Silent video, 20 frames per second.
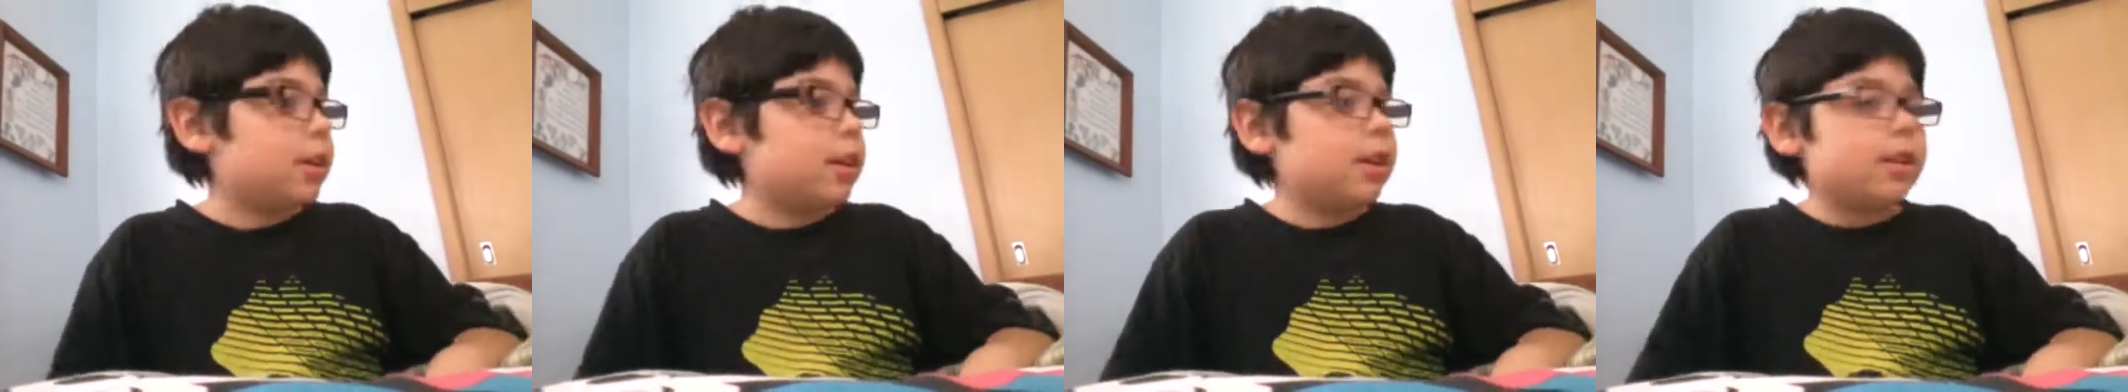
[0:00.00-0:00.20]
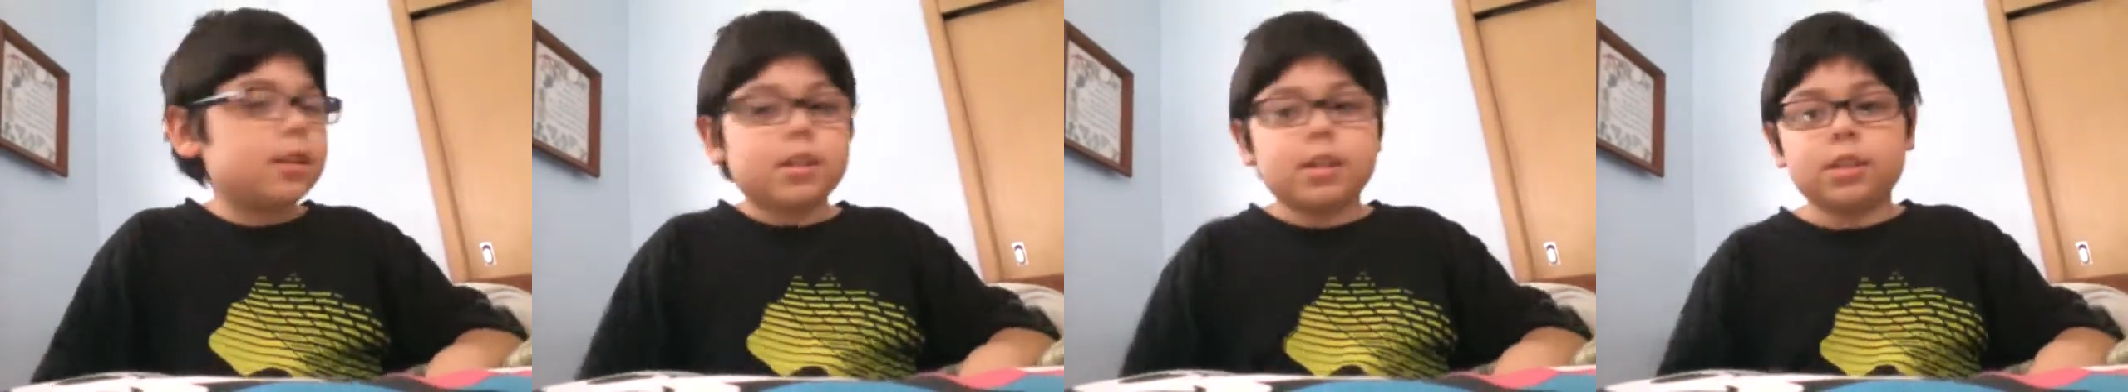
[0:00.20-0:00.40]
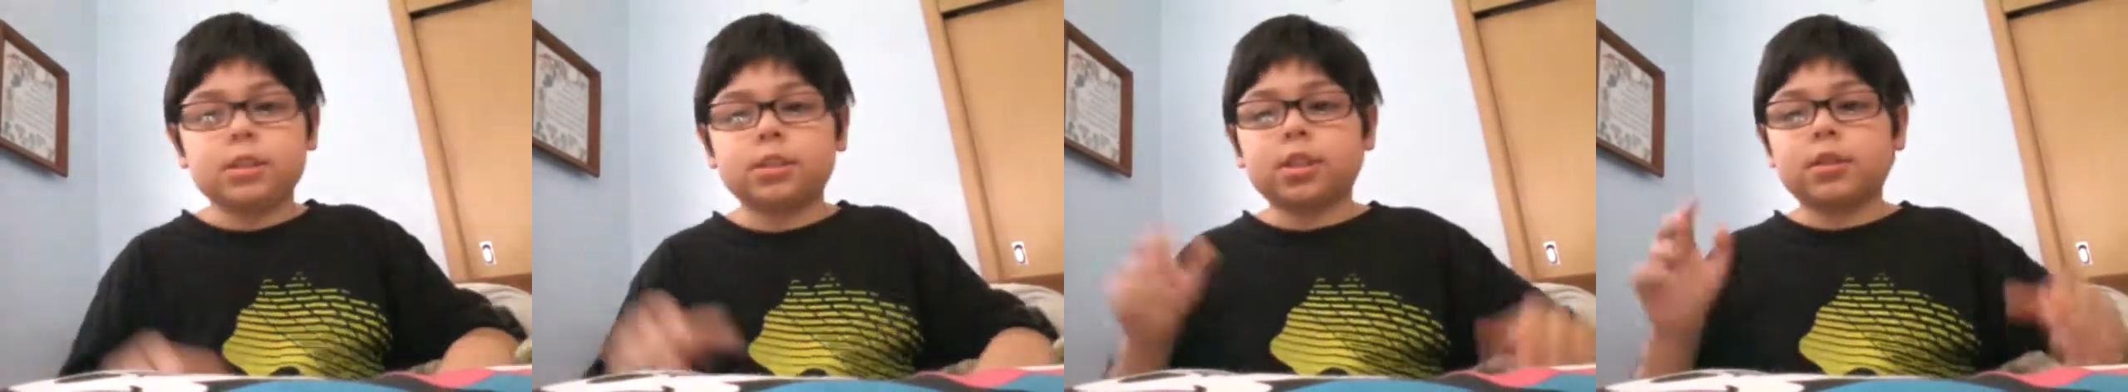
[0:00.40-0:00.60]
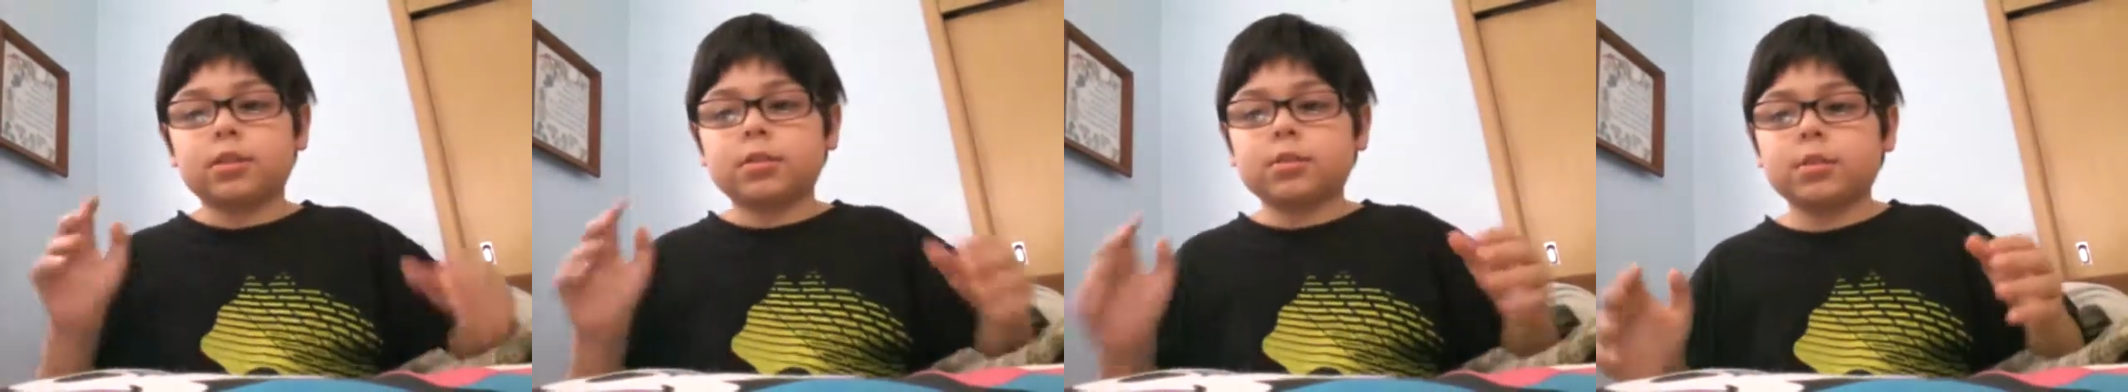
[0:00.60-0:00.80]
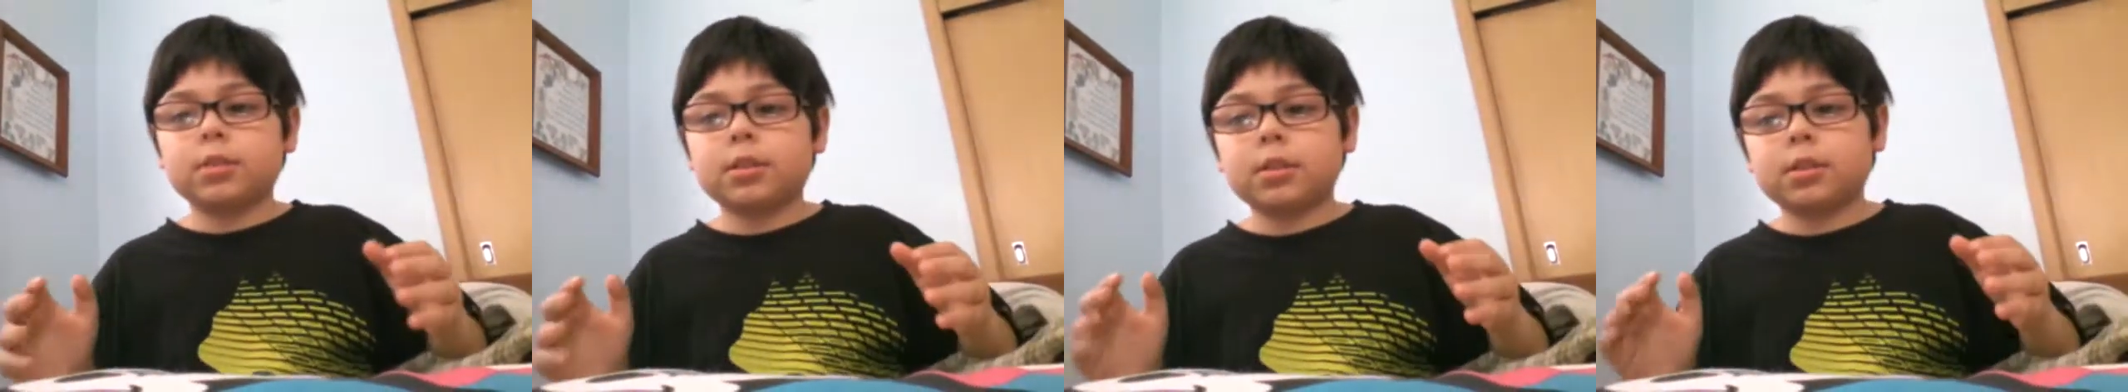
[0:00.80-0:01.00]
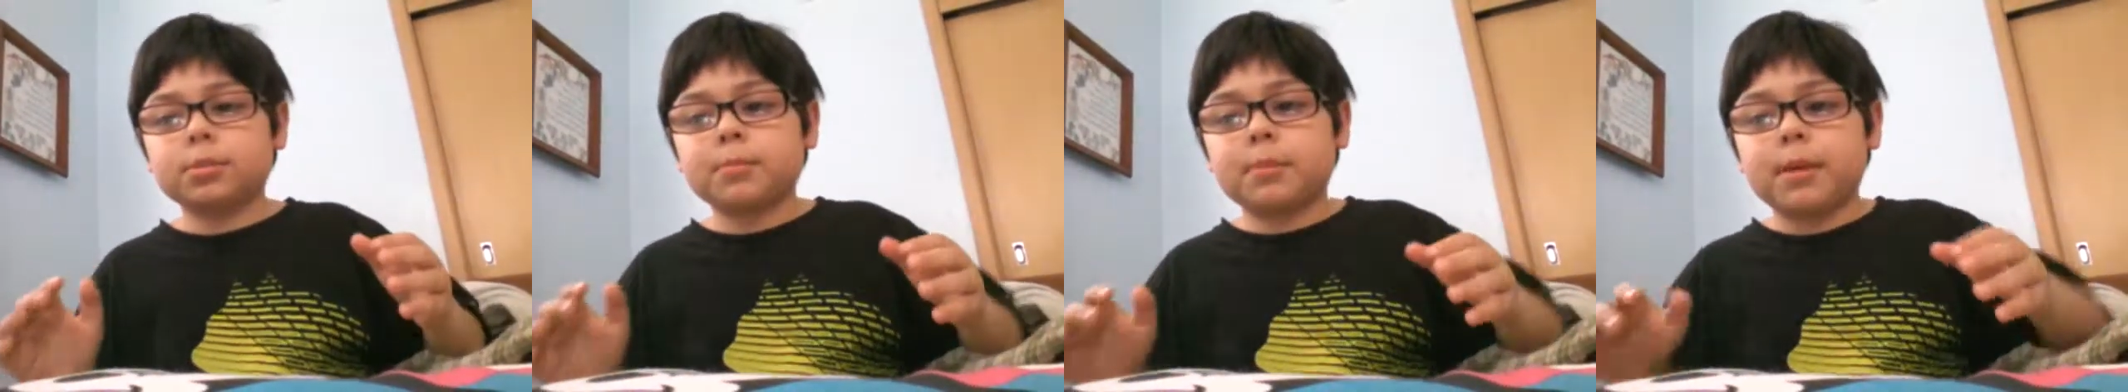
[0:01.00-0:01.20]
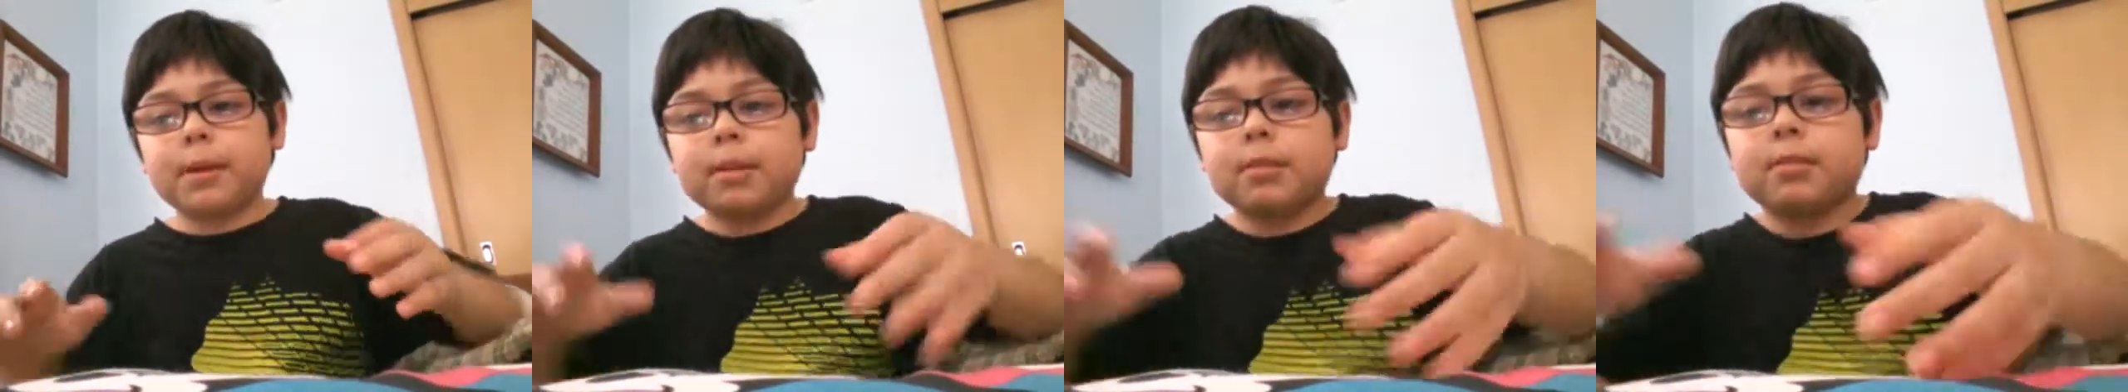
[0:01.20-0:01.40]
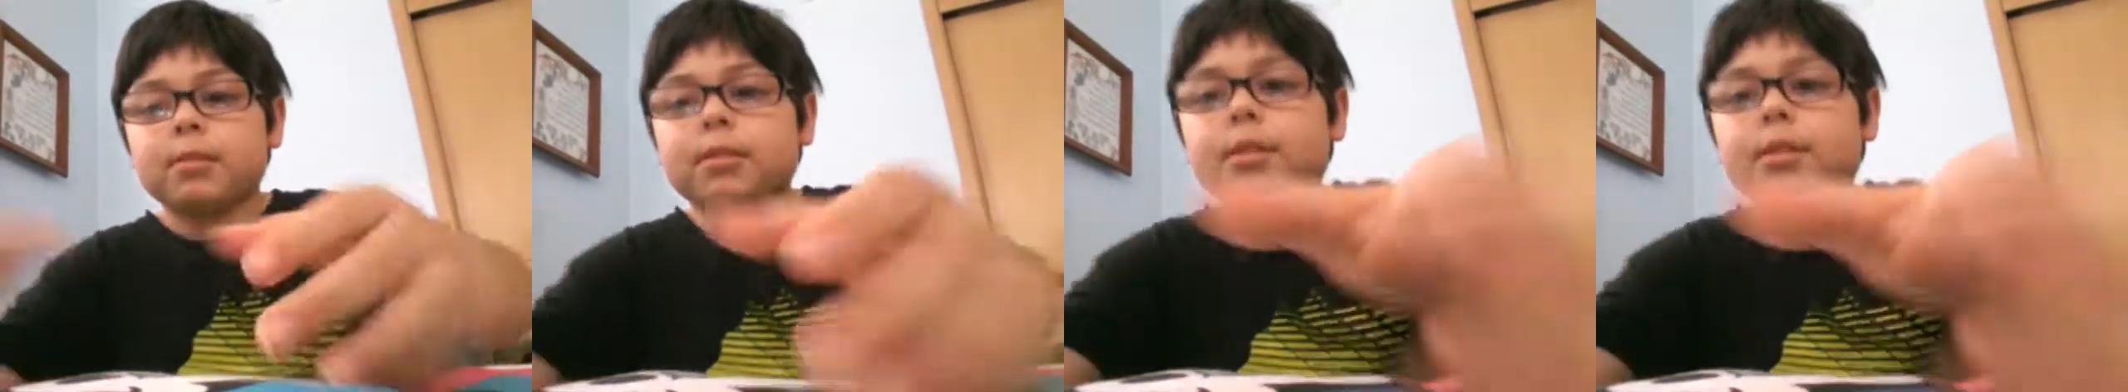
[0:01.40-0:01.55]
hating each other is because my